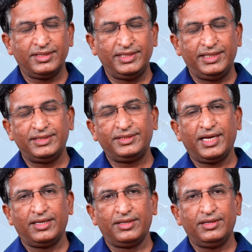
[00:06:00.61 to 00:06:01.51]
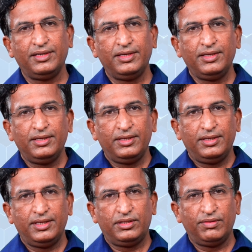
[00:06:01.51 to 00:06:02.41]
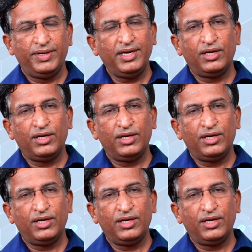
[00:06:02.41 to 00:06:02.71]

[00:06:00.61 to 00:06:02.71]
CT scanner. It's a very